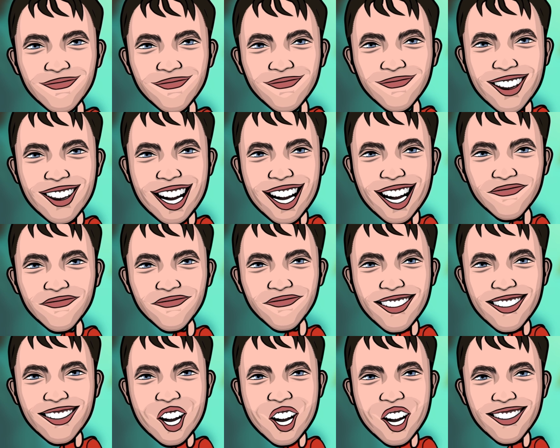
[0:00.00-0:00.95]
Today we'll be
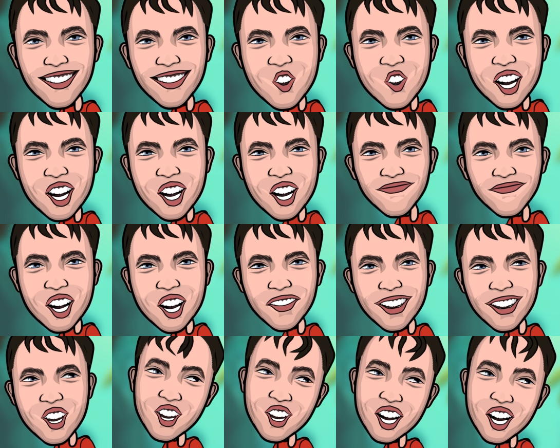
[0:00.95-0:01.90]
looking at one of the most
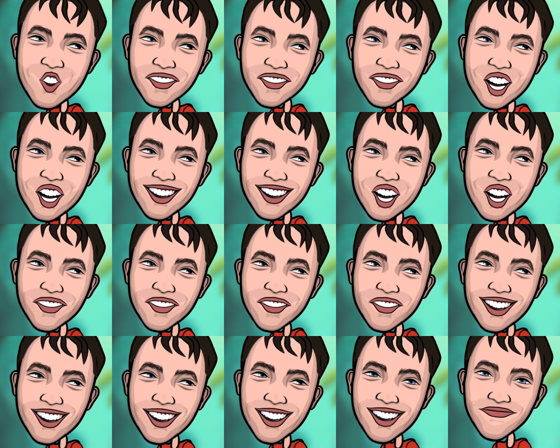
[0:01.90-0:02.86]
well-known contradictions
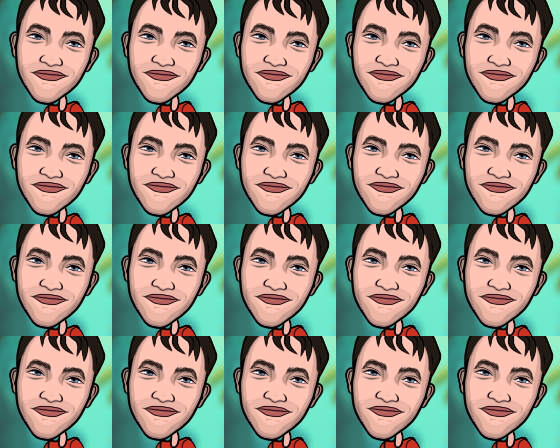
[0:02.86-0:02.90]
in the